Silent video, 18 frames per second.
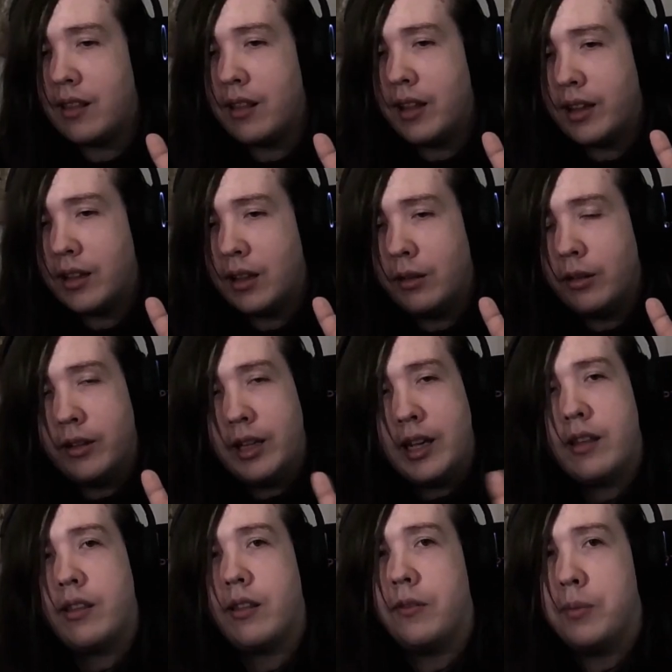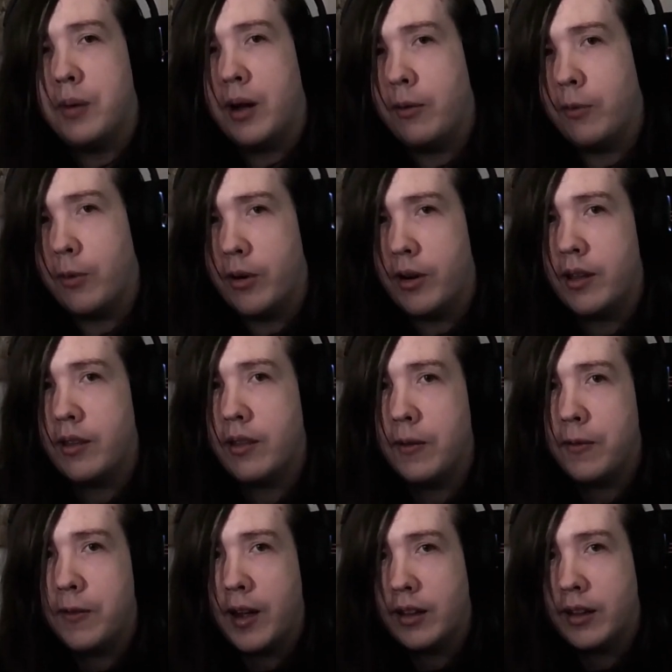like the least of my worries,
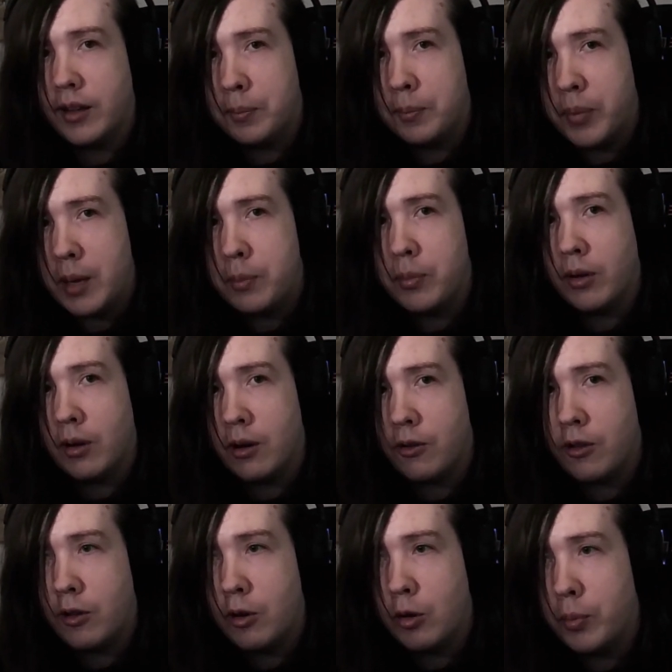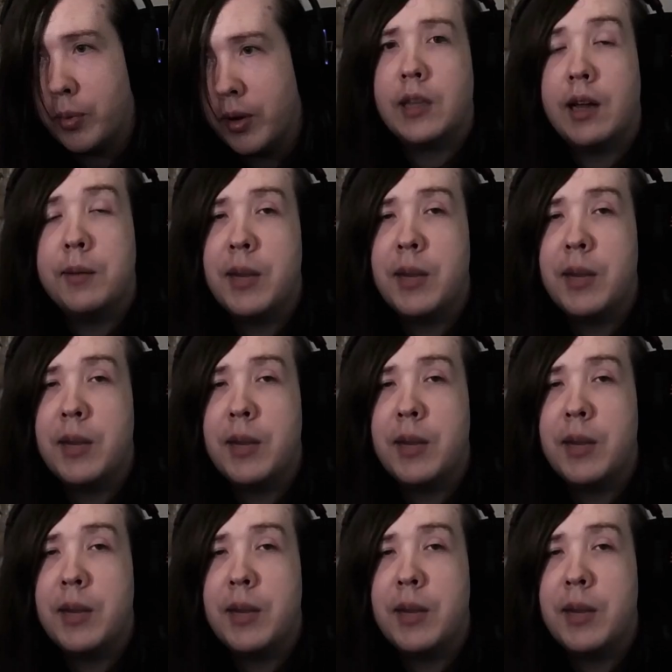the fact that people are stupid.